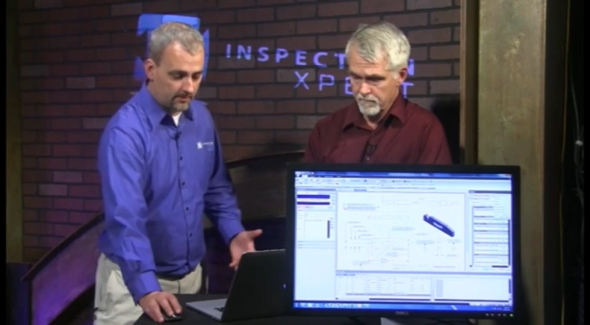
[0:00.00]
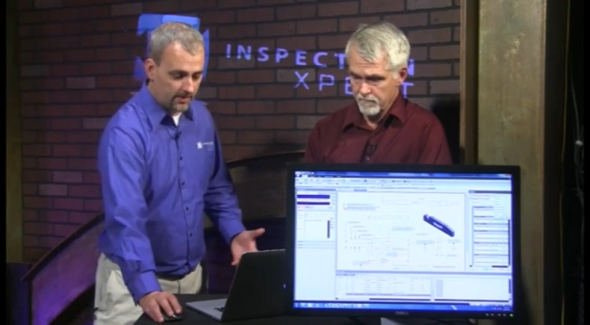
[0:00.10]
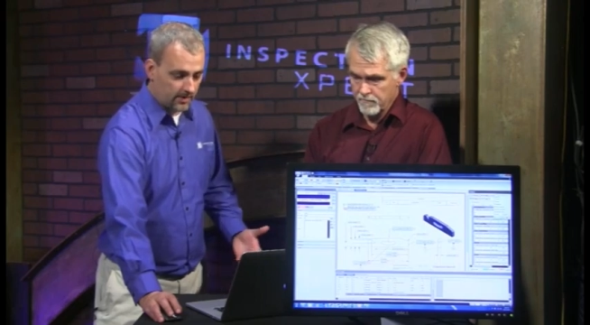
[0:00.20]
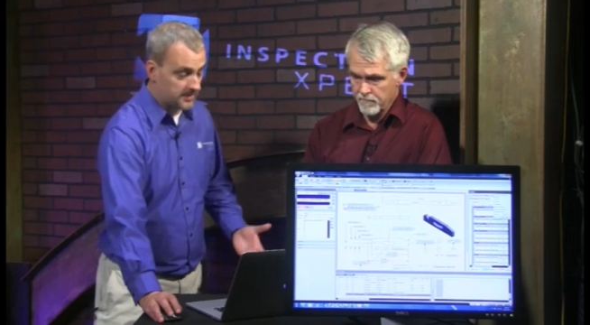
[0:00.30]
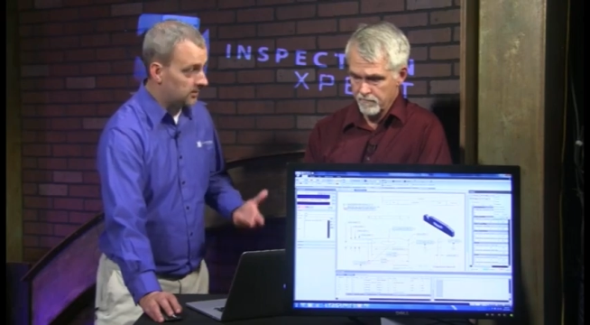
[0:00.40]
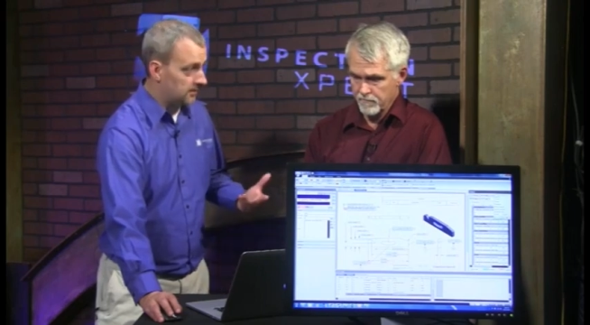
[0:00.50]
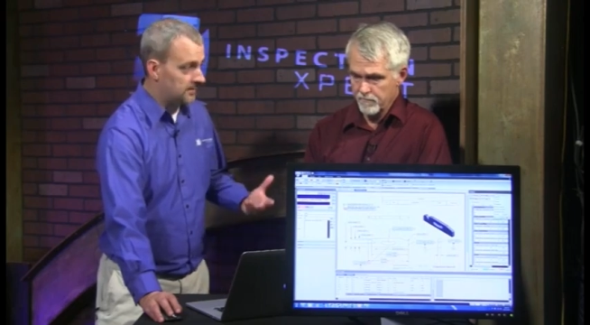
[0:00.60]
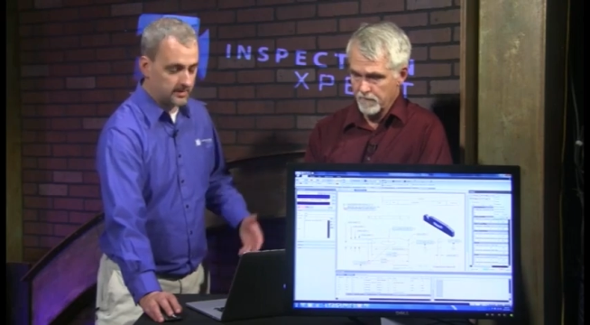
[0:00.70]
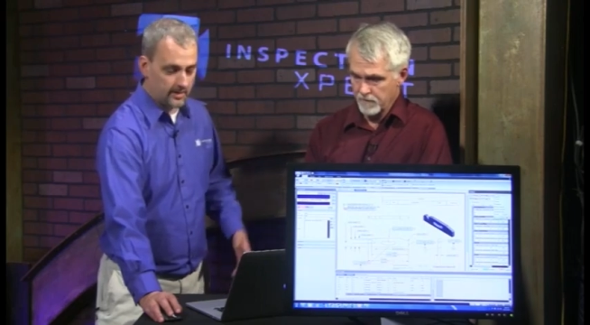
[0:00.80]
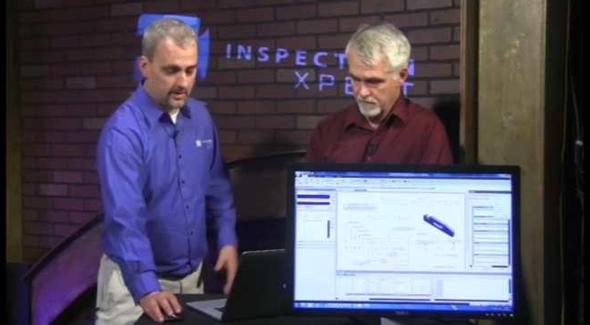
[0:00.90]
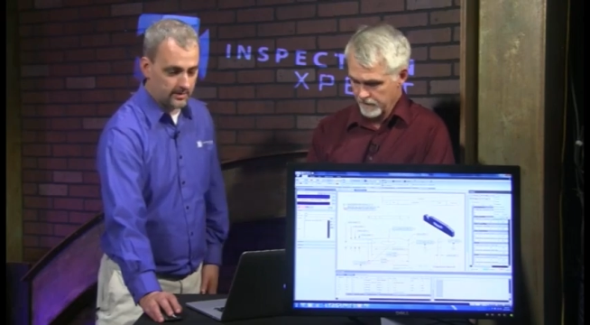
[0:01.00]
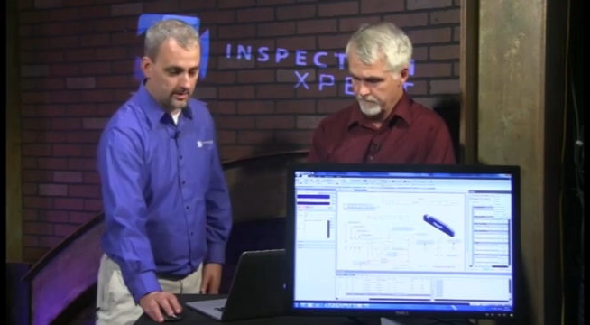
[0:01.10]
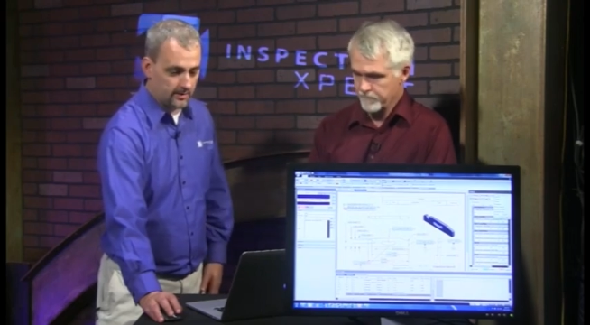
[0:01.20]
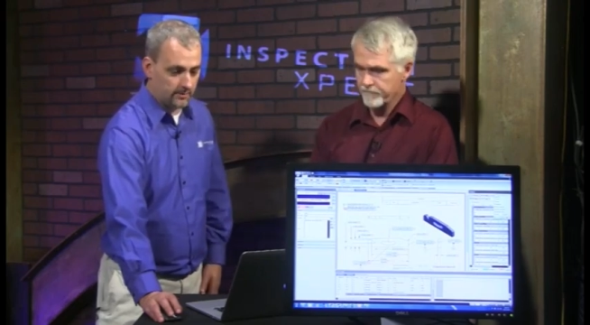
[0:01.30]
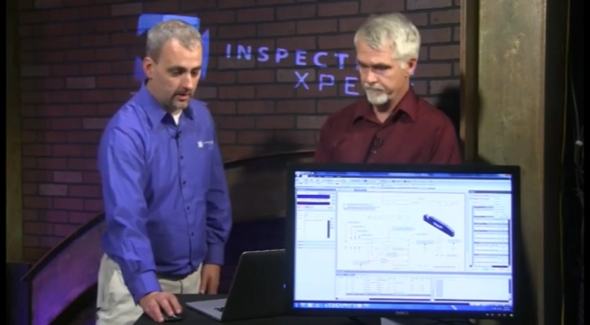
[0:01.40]
Speaker 1: Verisurf is
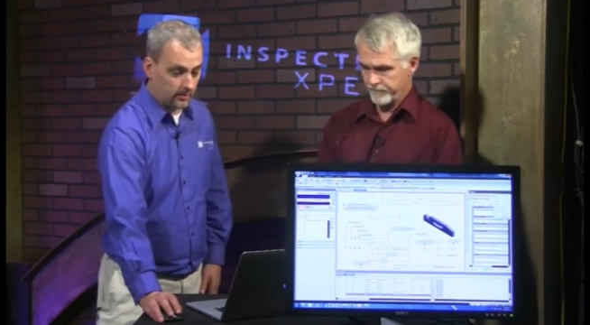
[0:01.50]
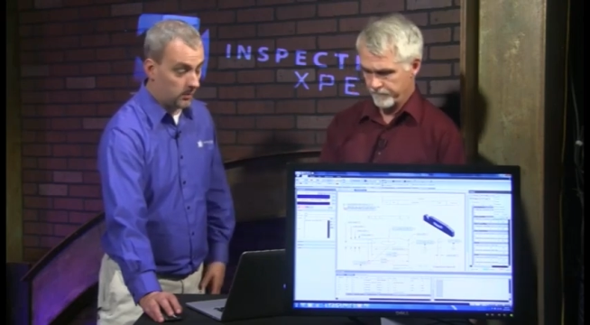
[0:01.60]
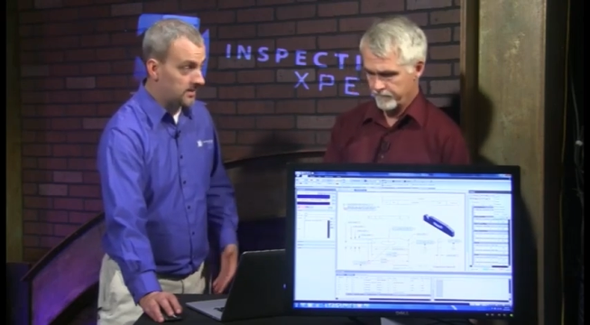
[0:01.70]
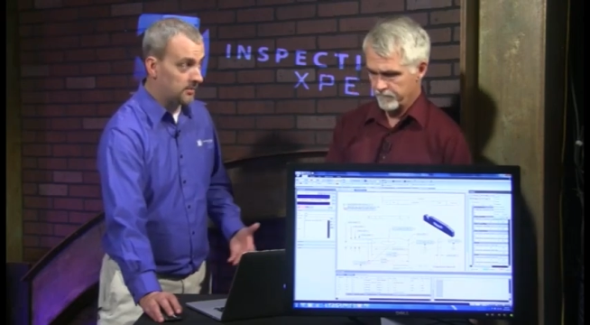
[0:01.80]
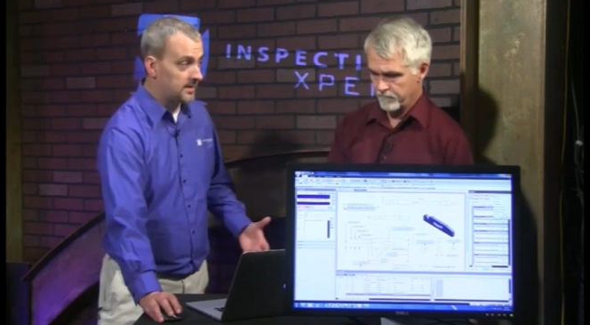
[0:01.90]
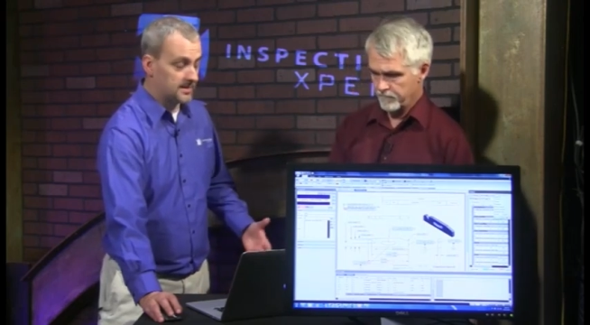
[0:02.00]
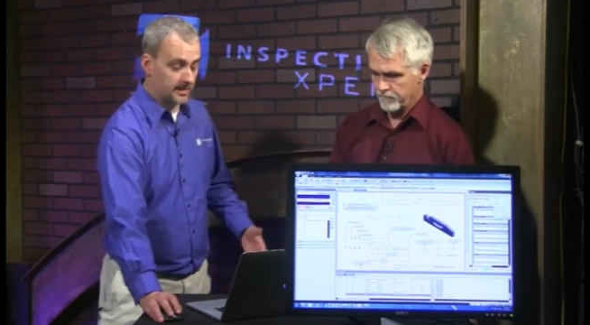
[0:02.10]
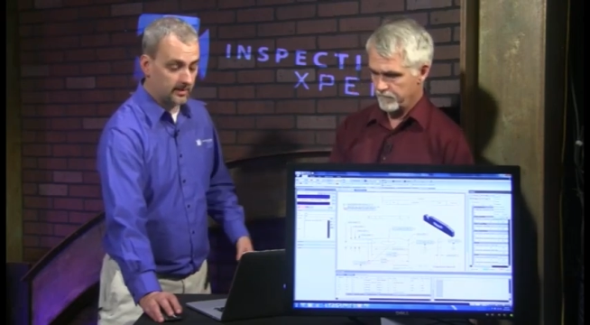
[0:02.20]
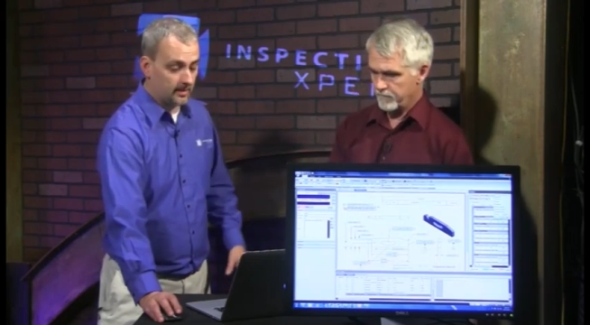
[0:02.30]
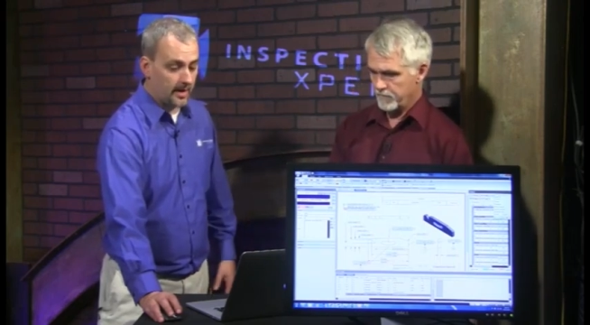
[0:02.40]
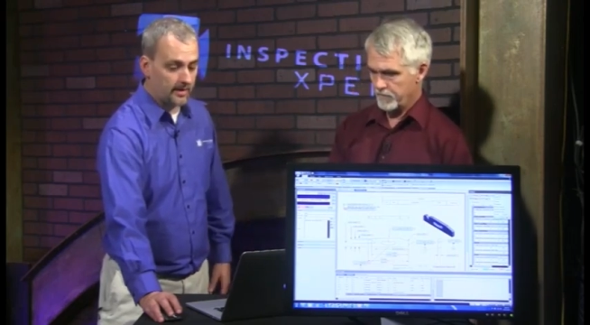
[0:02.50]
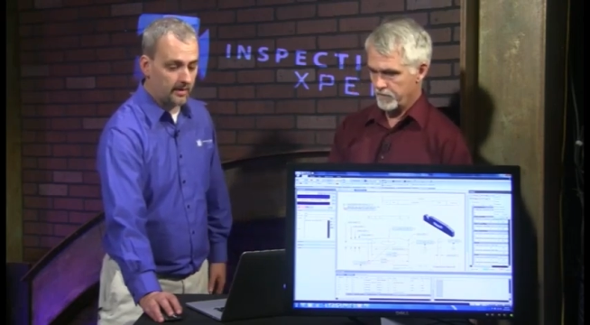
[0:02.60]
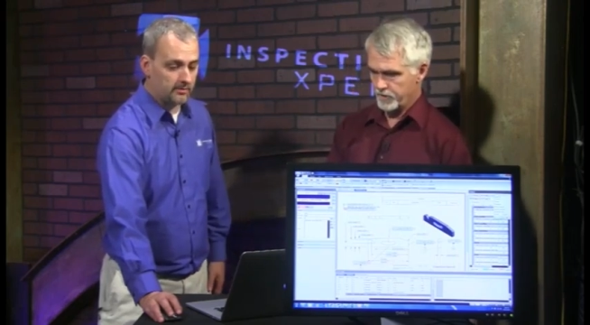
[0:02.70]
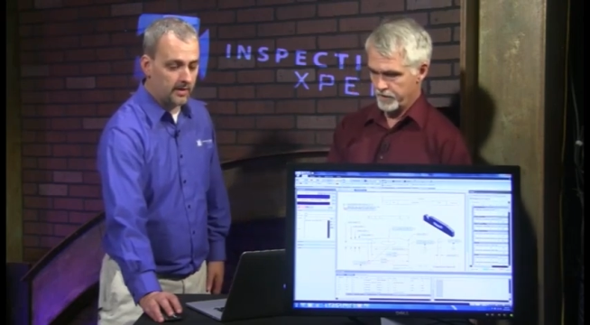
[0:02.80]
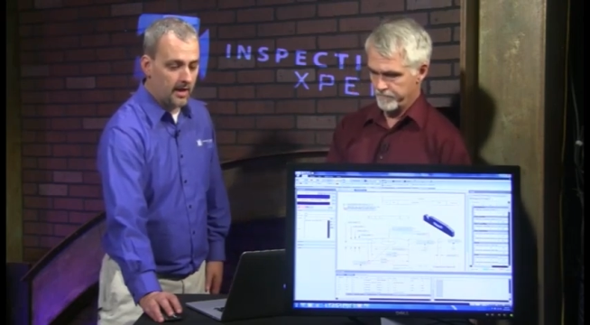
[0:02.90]
a one that we see a lot of. Sure.